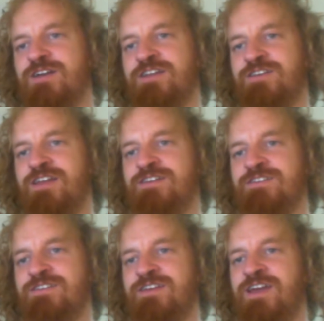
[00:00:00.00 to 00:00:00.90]

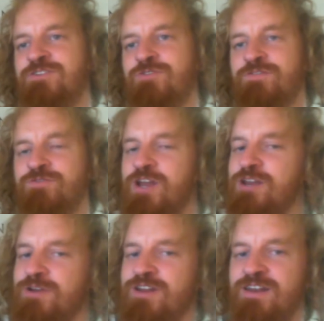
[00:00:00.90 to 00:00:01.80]
you have to wait
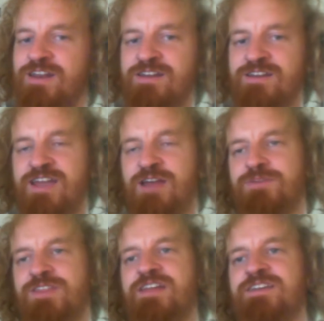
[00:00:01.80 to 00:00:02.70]
a bit, and it can't
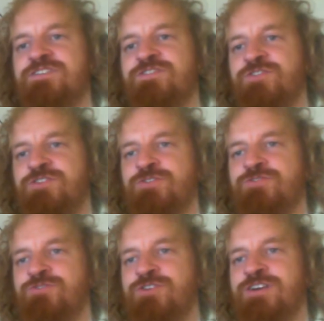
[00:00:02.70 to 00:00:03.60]
be that easy for you
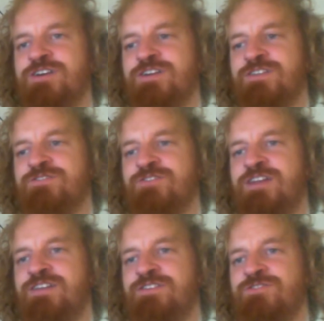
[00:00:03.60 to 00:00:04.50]
to
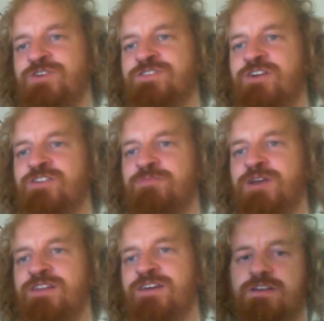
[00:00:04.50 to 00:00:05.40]
get to his
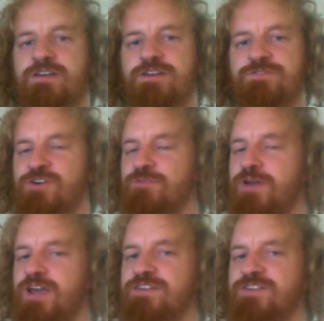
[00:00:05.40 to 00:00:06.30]
ultimate. If you
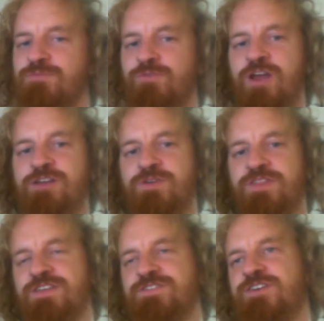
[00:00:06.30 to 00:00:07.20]
compare Dummy Raid with
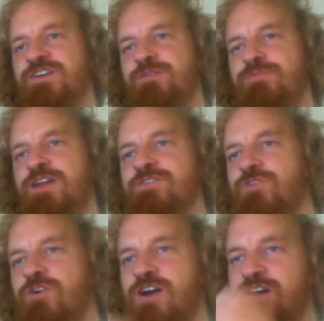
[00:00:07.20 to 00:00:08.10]
this
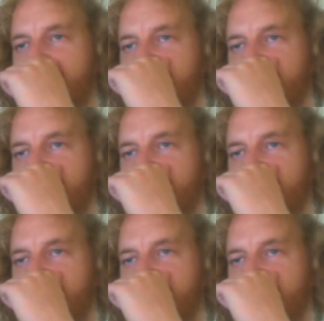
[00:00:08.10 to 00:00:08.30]
Planeswalker,